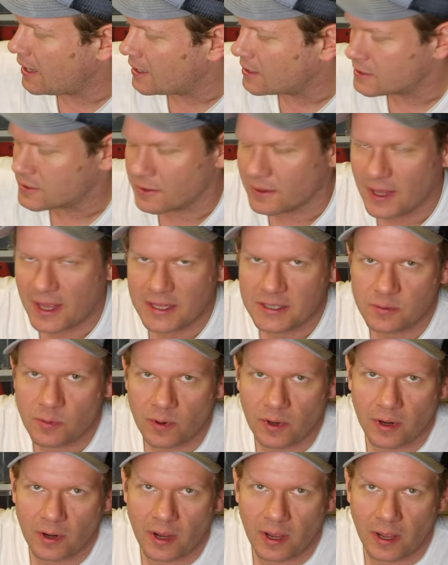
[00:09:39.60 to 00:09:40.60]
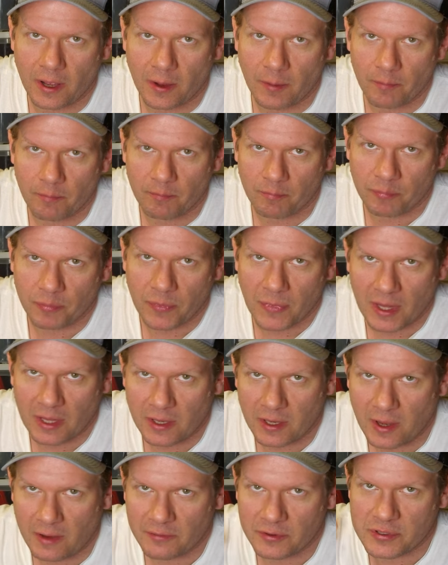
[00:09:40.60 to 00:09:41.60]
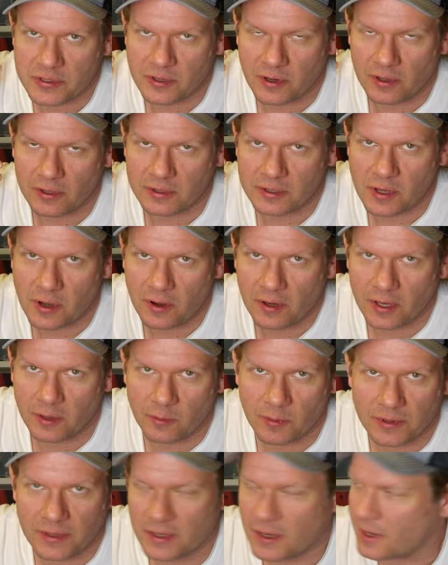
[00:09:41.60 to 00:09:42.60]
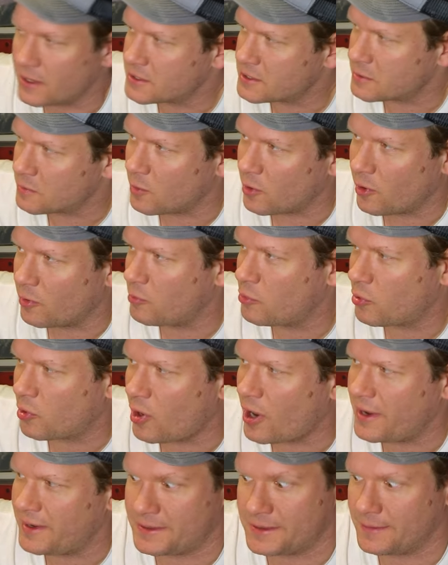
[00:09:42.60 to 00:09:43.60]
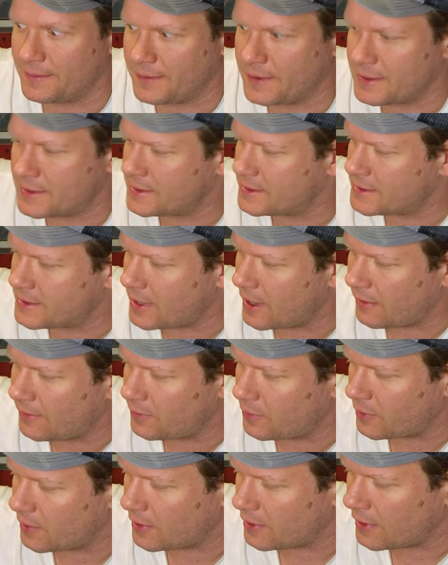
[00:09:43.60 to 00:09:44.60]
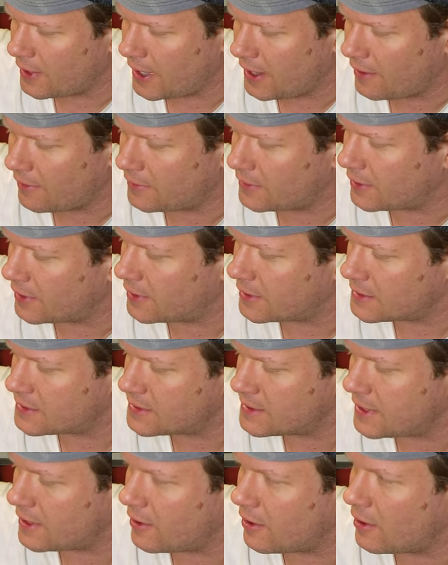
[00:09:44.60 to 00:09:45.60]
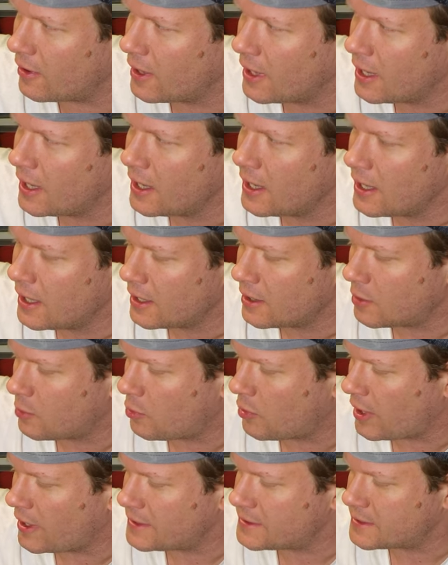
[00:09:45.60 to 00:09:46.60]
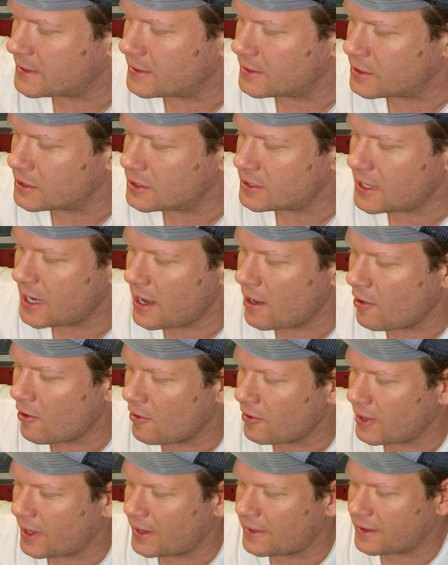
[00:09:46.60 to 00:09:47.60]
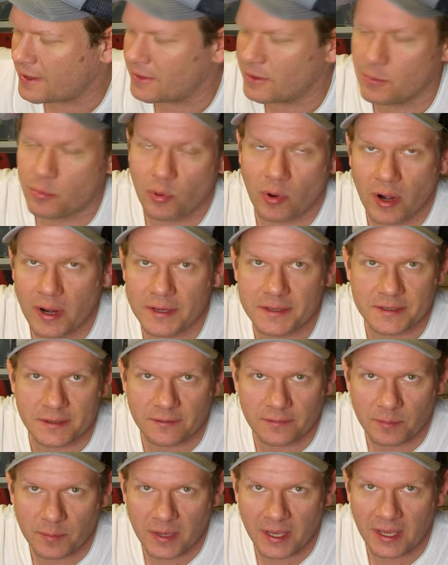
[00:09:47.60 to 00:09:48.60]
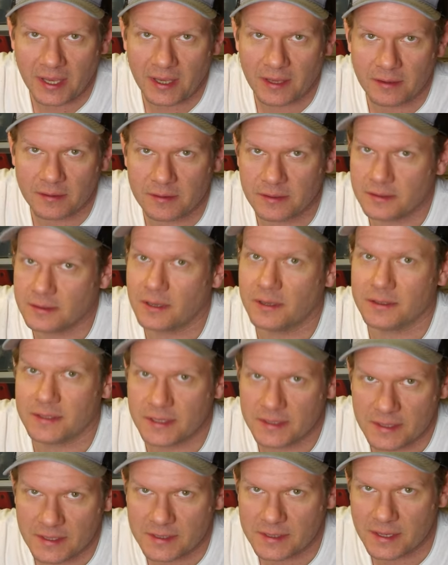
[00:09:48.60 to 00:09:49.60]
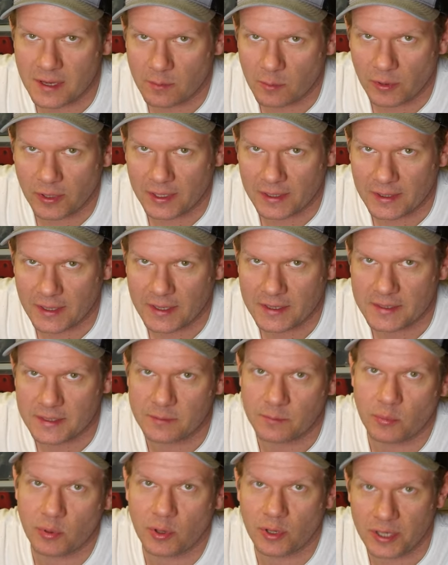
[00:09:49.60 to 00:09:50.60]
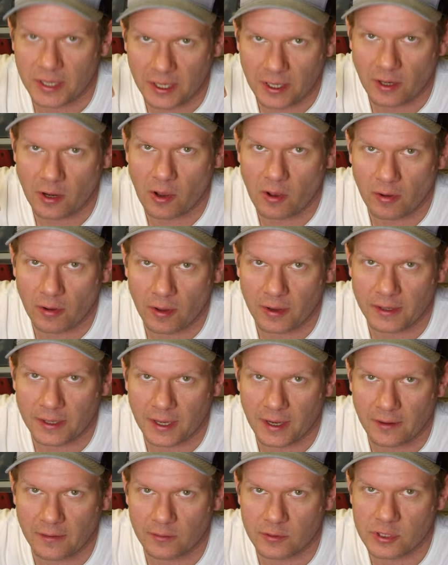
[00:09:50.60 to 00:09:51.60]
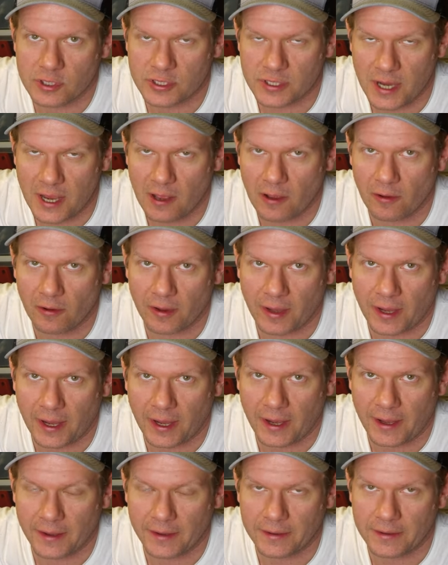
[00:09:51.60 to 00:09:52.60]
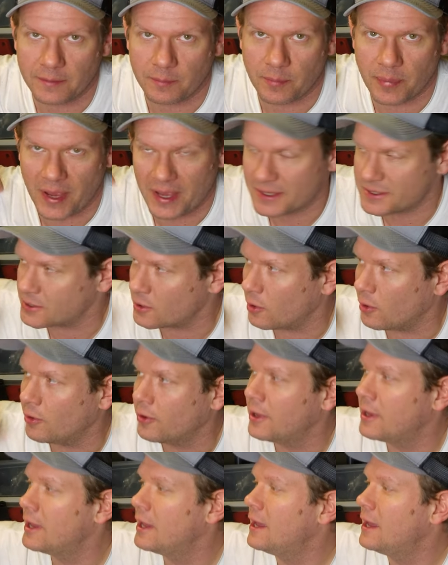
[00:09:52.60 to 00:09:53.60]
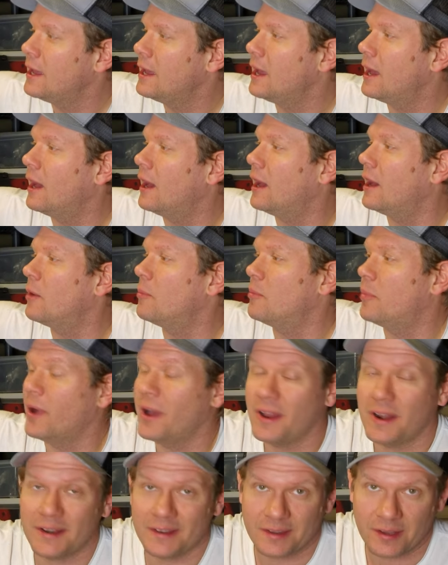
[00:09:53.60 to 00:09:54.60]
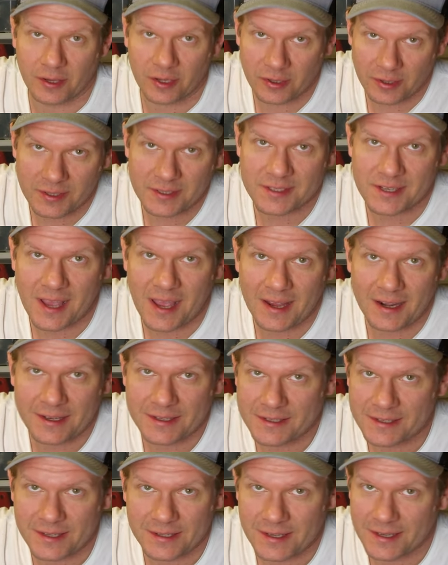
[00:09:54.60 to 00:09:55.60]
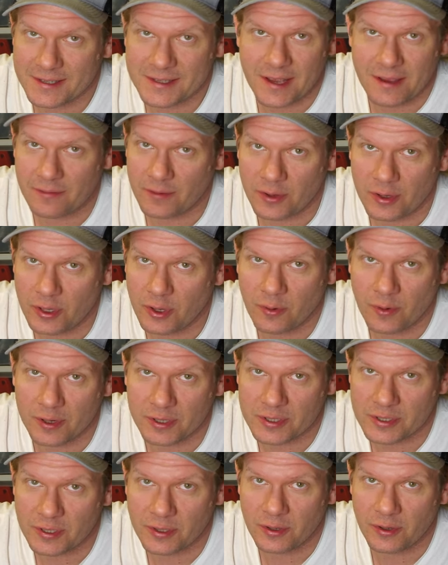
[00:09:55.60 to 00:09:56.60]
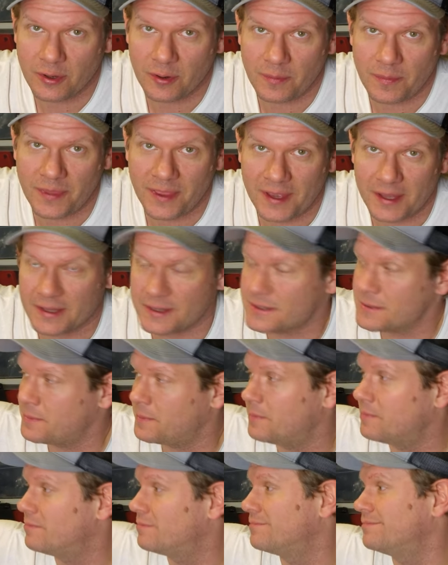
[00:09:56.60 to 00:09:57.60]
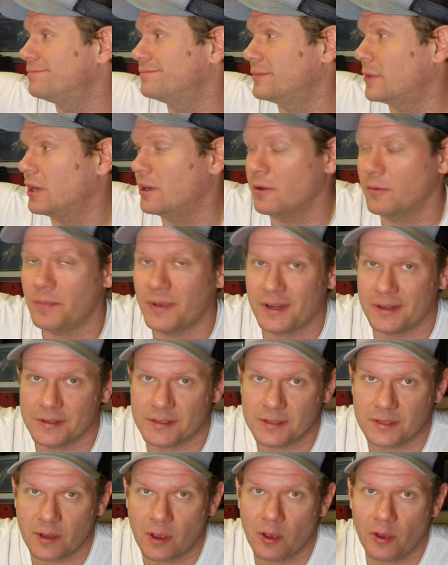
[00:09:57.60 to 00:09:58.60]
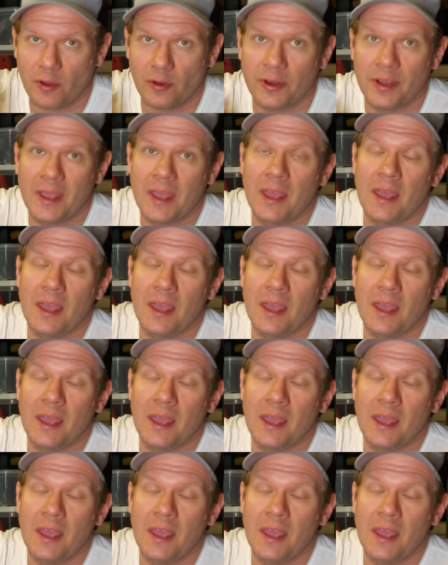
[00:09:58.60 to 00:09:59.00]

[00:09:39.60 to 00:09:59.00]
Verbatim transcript: So that's where um, you have to start talking with the customer on price of this stuff. We're going to have to consider the price of the shell and then the price of me disassembling this and putting it all on the other shell and bezel. Uh, but the good side is it does have a newer tube that's, you know, been installed.